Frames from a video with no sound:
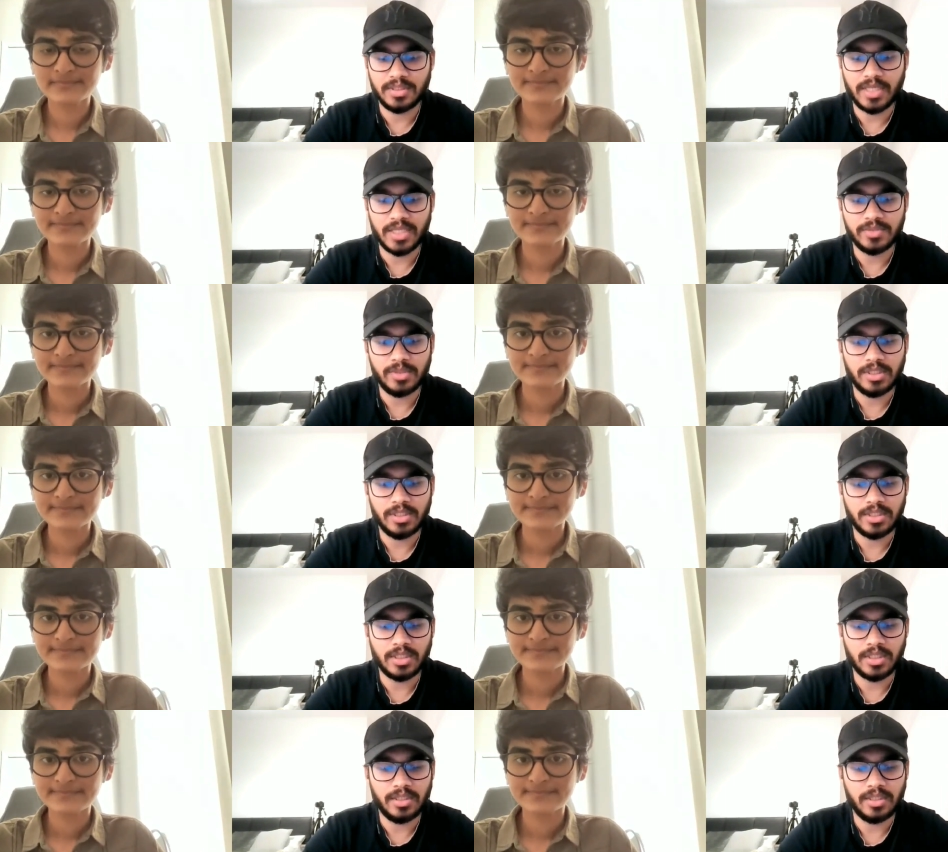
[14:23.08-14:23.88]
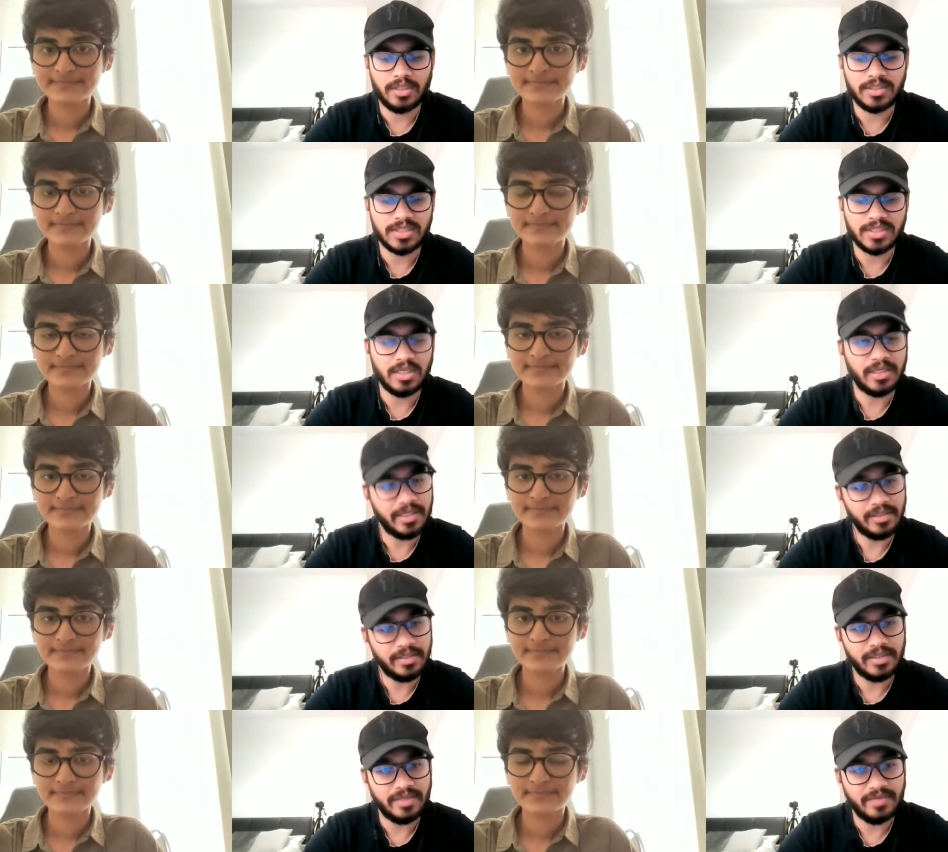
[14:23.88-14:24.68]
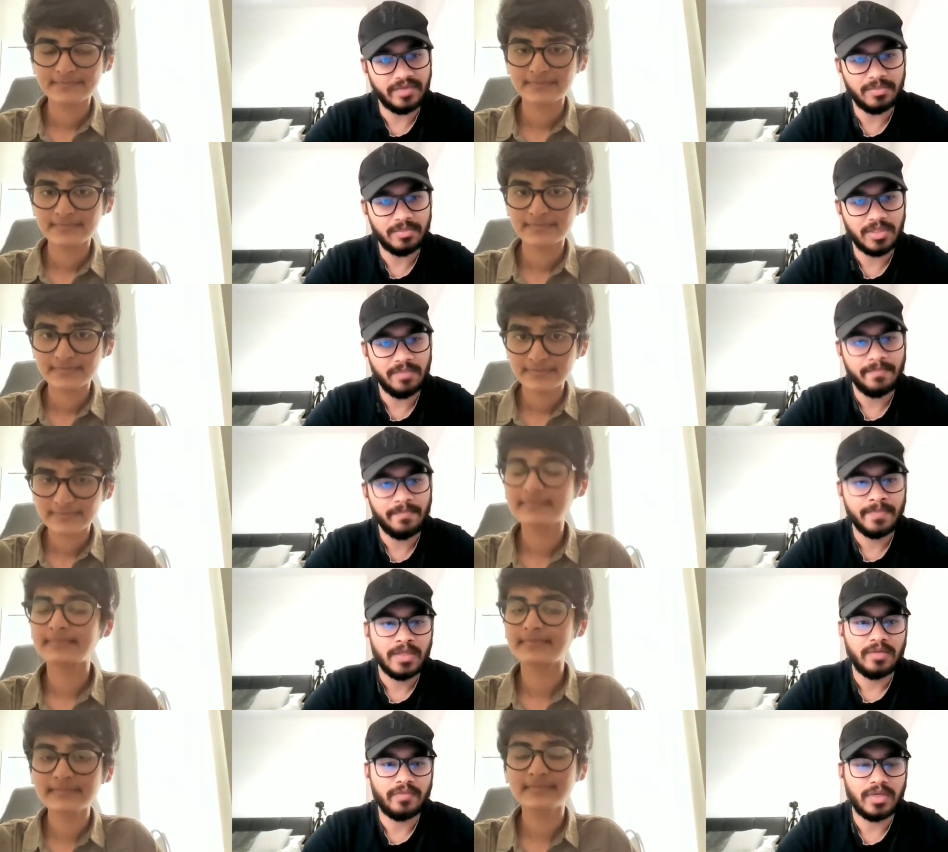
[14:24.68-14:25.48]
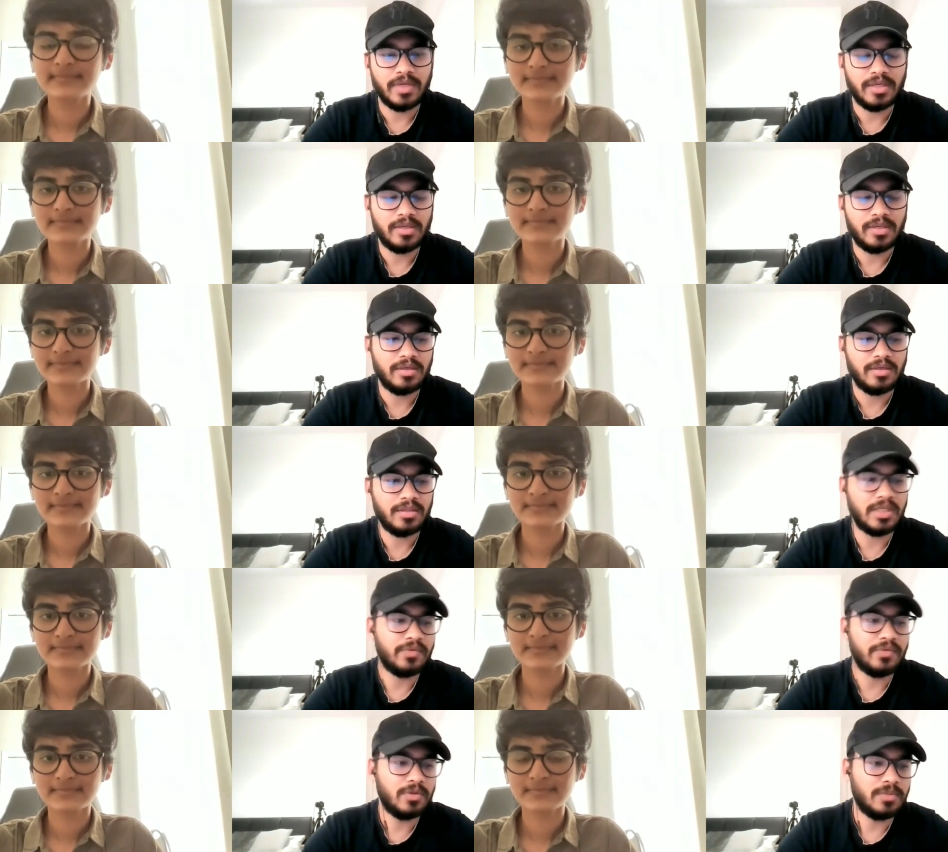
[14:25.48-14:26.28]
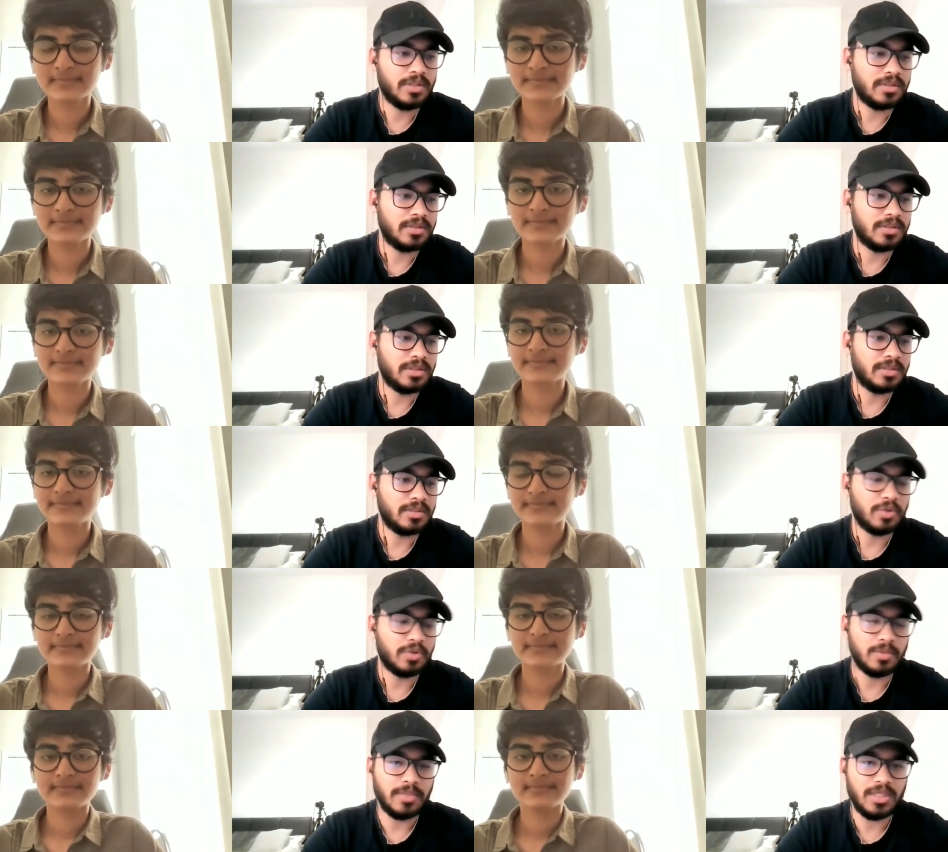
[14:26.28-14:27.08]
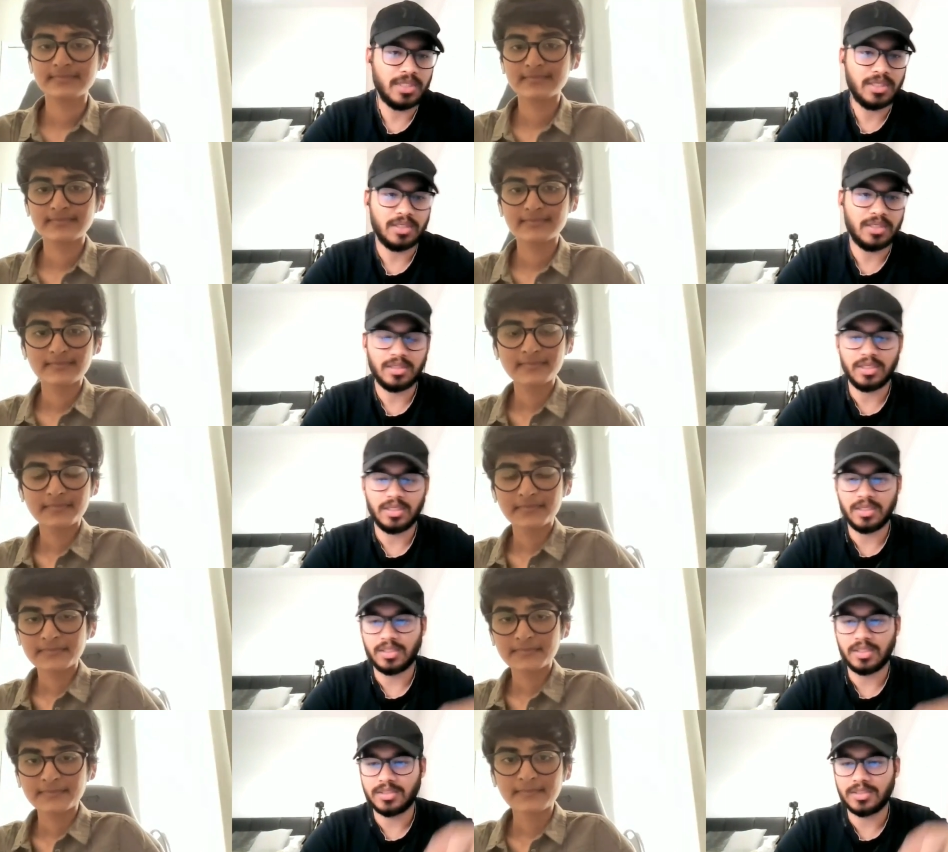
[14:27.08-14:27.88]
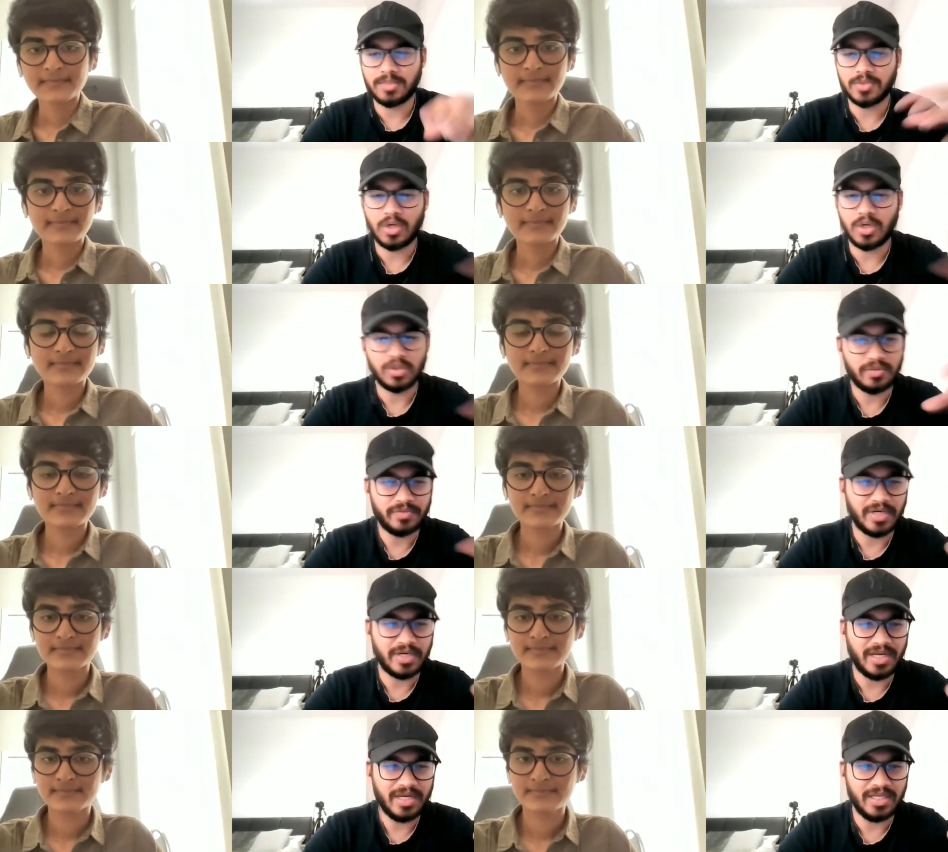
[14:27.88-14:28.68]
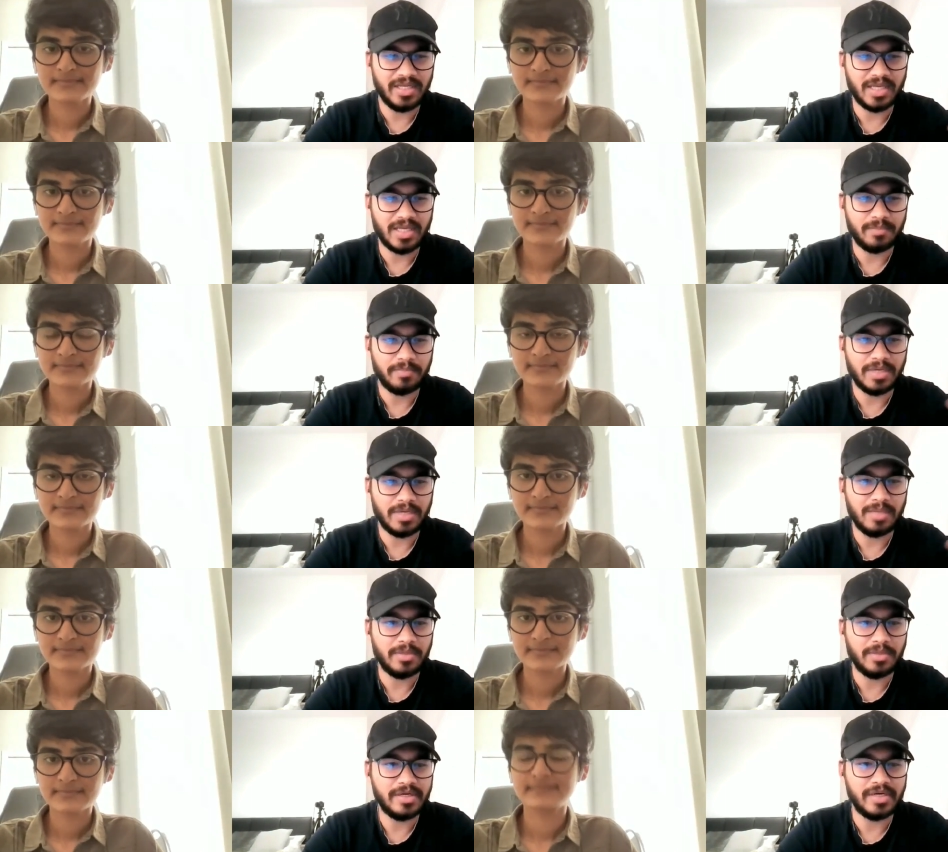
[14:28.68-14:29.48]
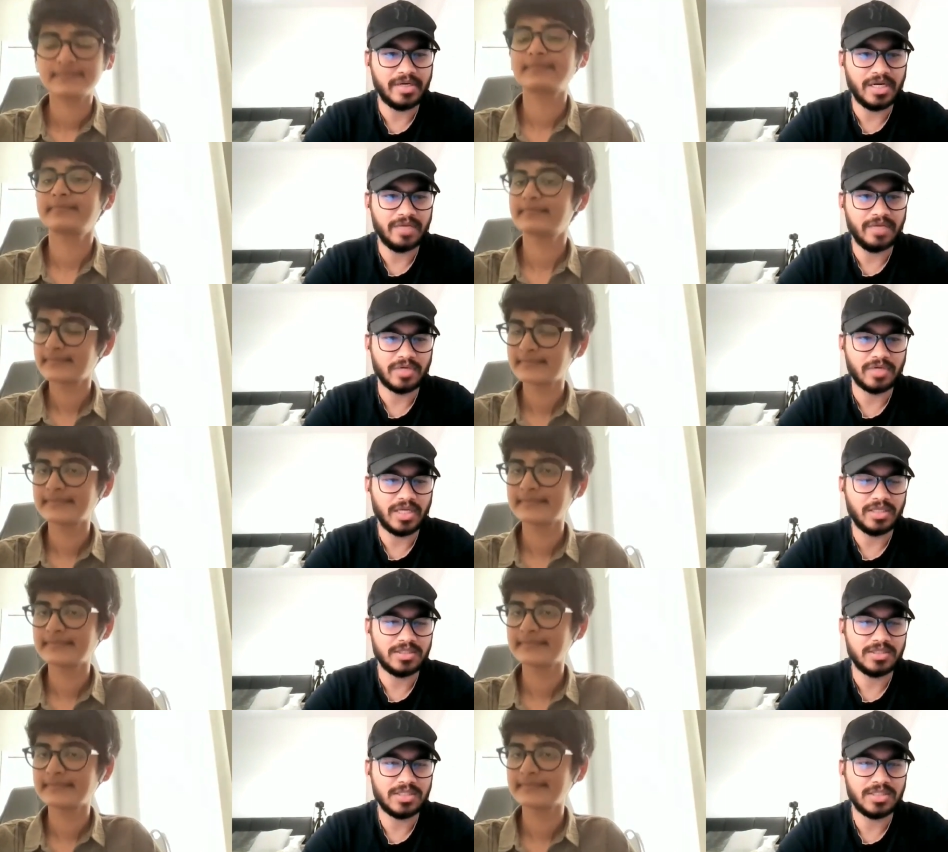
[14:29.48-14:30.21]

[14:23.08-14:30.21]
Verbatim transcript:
Speaker 1: graduate consultant developer where they would uh, put me in some sort of training, like preliminary training for like